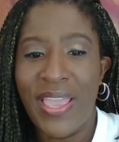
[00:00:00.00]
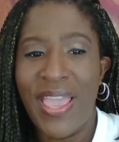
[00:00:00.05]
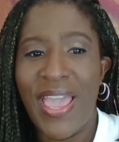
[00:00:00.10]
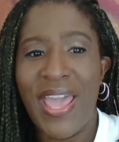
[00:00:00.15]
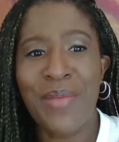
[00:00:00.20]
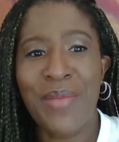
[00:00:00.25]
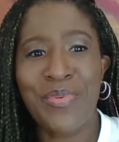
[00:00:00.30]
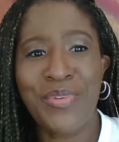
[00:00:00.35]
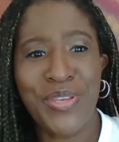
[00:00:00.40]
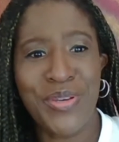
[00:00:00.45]

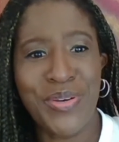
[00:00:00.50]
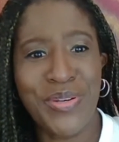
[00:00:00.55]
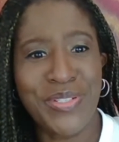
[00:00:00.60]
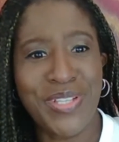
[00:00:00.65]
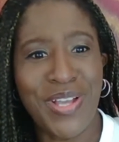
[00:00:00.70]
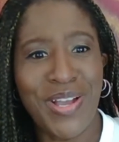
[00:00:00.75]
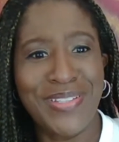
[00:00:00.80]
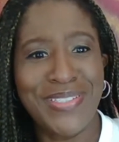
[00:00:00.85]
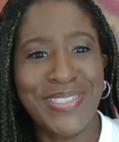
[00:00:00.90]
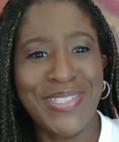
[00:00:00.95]
And I'm curious
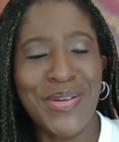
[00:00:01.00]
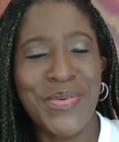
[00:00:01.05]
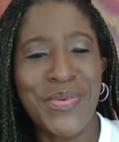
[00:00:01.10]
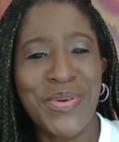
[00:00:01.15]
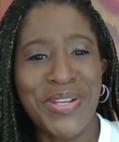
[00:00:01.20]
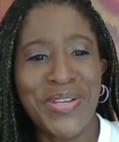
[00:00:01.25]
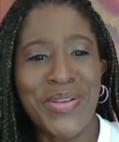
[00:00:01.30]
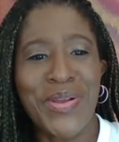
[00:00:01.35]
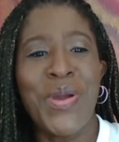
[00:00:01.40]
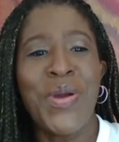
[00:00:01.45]
also,
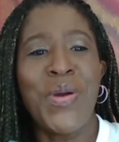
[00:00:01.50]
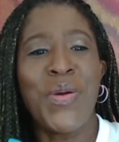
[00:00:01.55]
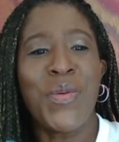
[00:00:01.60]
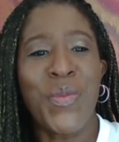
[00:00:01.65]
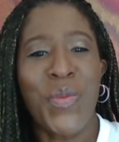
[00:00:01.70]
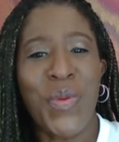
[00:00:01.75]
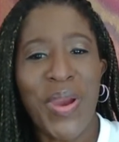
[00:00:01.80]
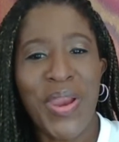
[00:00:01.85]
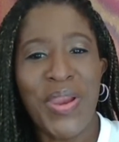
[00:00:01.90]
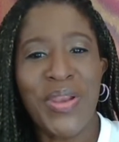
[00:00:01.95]

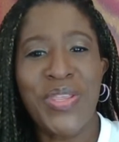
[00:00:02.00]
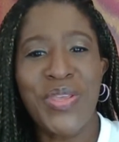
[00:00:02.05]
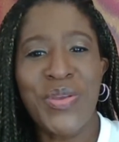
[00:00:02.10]
where do